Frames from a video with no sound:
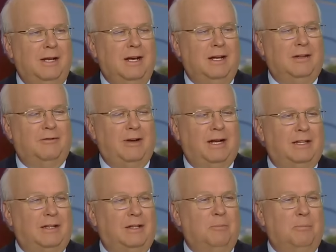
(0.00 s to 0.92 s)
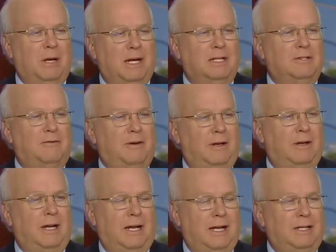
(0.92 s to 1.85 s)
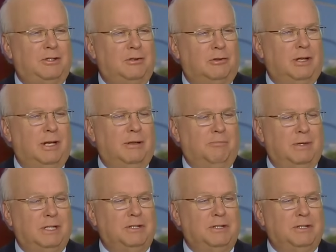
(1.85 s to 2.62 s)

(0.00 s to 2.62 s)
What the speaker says: And the fact that the biggest financial